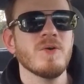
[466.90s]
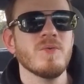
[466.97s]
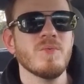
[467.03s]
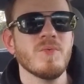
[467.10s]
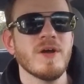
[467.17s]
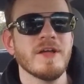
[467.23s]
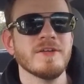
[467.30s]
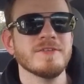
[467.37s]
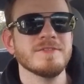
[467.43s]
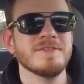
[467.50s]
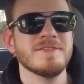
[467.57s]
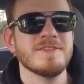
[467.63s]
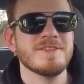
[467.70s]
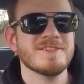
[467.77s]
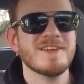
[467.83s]
well,
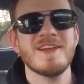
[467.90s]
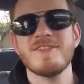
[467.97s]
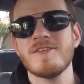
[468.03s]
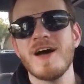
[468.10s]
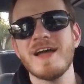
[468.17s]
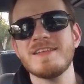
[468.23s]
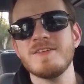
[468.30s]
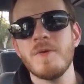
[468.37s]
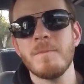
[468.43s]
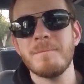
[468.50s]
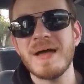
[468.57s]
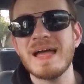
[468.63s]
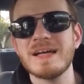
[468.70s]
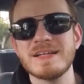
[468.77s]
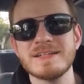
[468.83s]
it's kind of the ideal
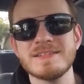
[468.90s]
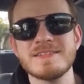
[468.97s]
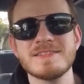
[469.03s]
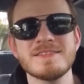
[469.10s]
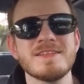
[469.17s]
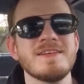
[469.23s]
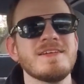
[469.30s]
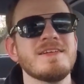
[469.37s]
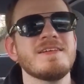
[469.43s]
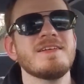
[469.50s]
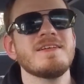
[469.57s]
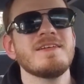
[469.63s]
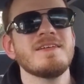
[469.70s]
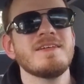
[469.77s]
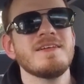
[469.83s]
balance.
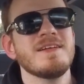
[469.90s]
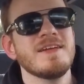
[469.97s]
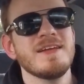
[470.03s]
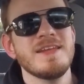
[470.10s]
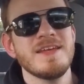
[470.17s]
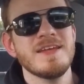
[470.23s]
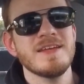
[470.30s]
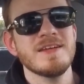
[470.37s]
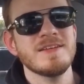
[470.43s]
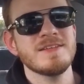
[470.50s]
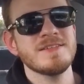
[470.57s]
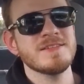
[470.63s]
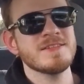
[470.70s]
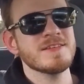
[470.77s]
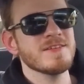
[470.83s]
It
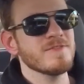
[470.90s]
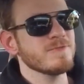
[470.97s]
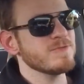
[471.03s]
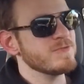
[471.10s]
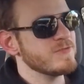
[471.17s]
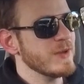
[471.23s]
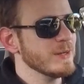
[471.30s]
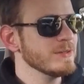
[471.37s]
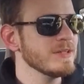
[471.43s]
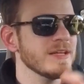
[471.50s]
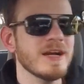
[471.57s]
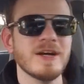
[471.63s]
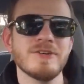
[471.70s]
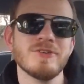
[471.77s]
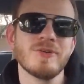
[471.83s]
is fairly
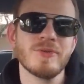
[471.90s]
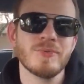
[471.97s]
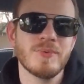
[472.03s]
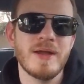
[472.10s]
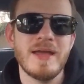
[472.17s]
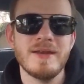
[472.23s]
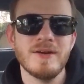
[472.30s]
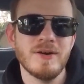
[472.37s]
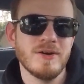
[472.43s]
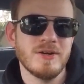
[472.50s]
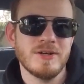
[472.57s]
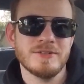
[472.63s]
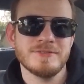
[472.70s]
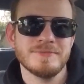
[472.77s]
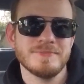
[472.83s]
under the
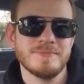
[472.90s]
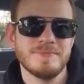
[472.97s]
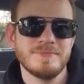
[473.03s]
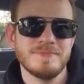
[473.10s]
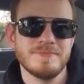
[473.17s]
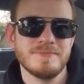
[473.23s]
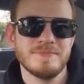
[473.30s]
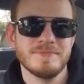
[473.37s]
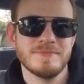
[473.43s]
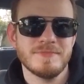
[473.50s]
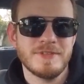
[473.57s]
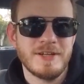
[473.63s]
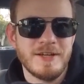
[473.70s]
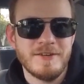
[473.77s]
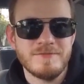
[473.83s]
radar,
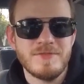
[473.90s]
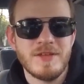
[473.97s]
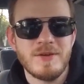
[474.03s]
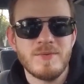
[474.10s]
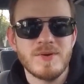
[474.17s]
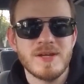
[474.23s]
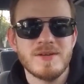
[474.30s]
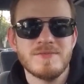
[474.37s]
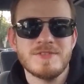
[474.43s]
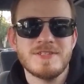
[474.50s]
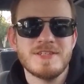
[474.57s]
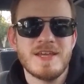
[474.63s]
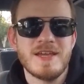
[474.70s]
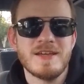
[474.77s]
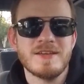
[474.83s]
kind of like what I was
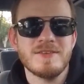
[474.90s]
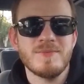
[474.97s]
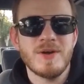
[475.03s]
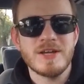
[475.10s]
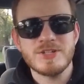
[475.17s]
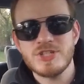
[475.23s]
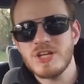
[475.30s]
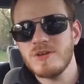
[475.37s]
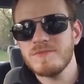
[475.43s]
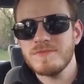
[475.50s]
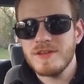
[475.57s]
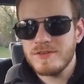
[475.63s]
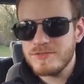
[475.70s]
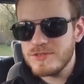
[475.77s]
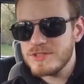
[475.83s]
saying, and why
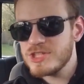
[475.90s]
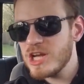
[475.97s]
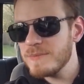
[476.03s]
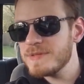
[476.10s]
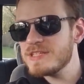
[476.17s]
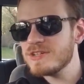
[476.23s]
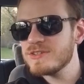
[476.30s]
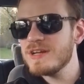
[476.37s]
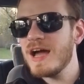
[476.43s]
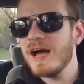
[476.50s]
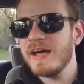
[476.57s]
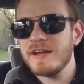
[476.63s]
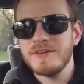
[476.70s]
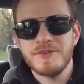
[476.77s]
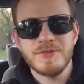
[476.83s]
Shelbys are
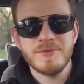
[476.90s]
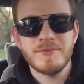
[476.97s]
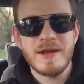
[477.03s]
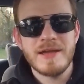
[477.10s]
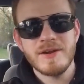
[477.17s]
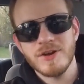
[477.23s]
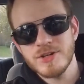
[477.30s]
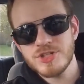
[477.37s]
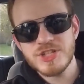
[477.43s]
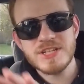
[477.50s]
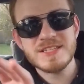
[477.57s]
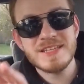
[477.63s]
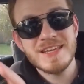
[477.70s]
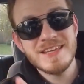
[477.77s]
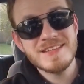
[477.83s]
not under the radar.
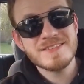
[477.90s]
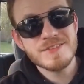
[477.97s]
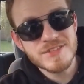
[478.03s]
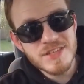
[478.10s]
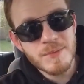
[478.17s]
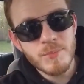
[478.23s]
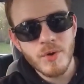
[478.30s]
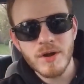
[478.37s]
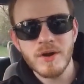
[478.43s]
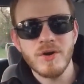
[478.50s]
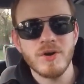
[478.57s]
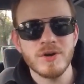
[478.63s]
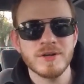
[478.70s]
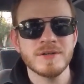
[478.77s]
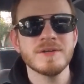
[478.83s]
GTs somewhat
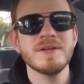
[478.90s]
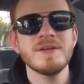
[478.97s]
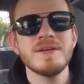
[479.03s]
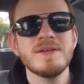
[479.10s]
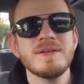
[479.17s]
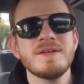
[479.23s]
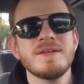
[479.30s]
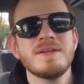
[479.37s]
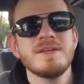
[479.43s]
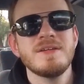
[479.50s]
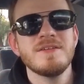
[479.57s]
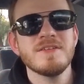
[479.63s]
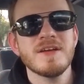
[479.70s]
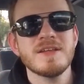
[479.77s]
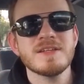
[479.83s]
are.
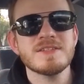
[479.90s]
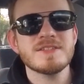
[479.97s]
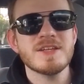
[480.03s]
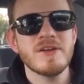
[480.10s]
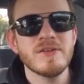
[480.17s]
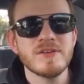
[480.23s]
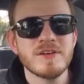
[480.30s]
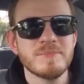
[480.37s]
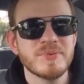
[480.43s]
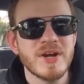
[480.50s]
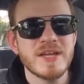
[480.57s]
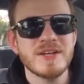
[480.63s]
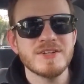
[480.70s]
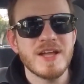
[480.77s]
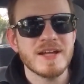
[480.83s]
You're not necessarily going to
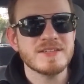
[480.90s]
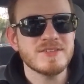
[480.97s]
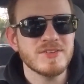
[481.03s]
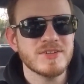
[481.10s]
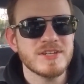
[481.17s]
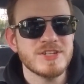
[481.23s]
break your neck to look at